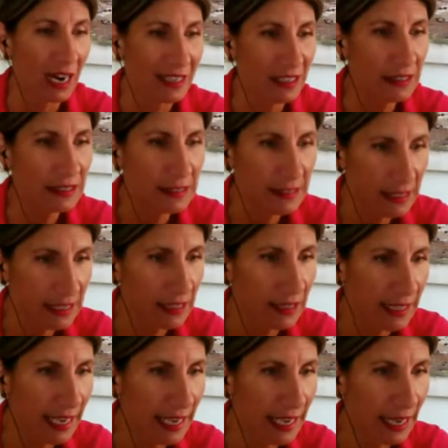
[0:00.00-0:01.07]
didn't see
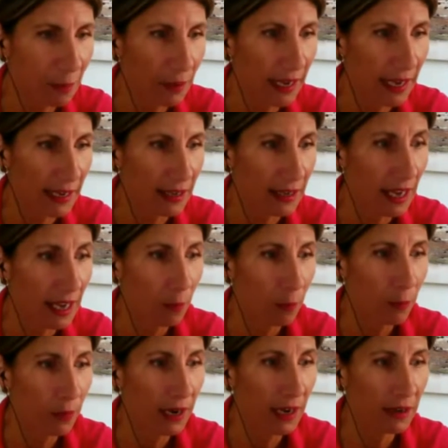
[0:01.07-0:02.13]
the campaign,
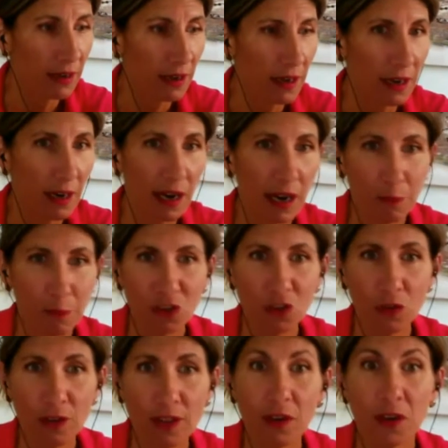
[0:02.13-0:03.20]
but I'm
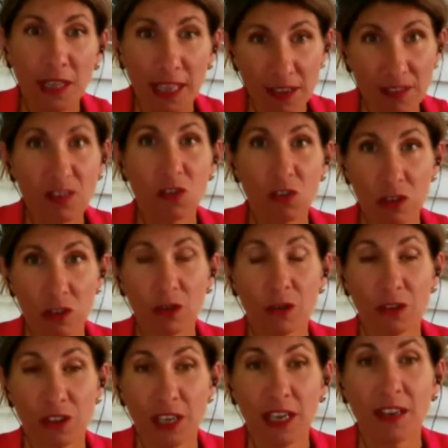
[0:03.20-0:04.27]
sure there are lessons
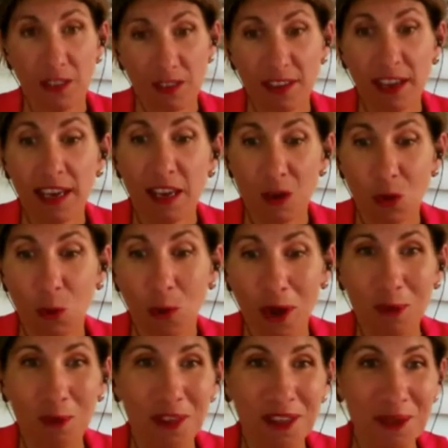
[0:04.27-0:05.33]
learned that he's taking
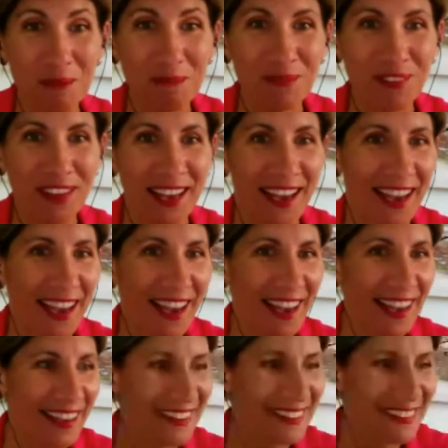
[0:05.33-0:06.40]
away with him.
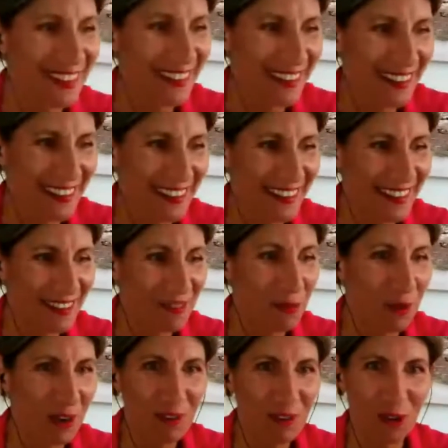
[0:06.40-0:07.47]
And
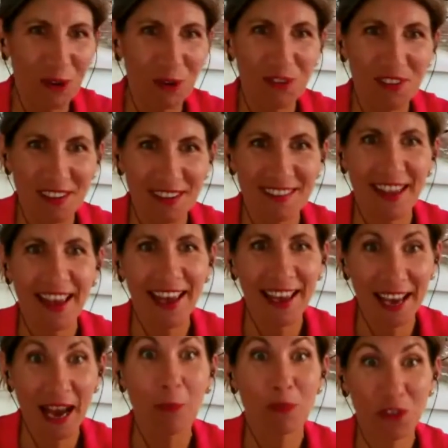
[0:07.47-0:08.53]
one of those is,
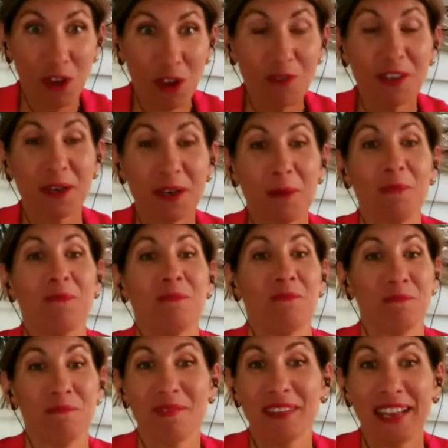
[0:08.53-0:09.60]
hey, I'm solving a
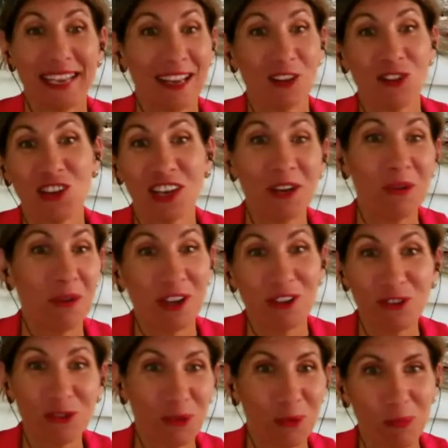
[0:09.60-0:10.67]

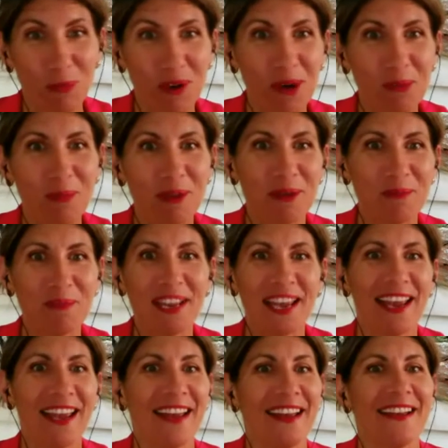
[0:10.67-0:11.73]
generational problem,
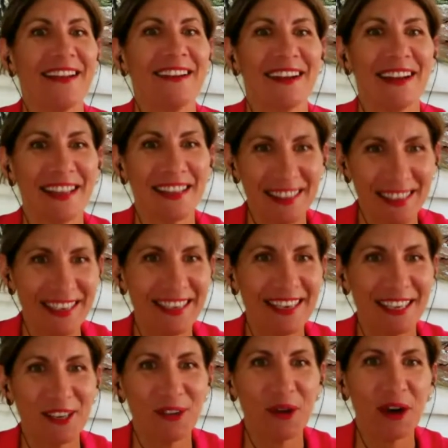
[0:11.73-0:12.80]
and I think
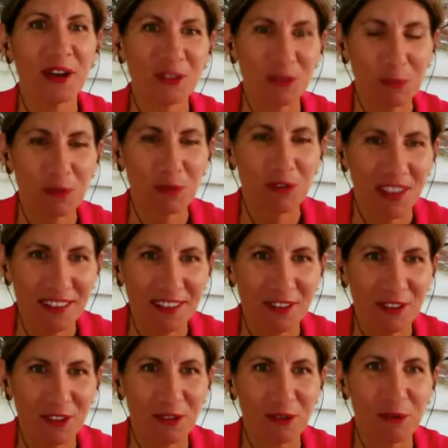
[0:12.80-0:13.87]
I know how to present
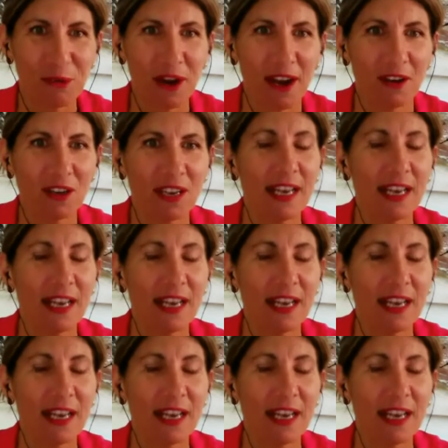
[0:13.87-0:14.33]
it to the crowd.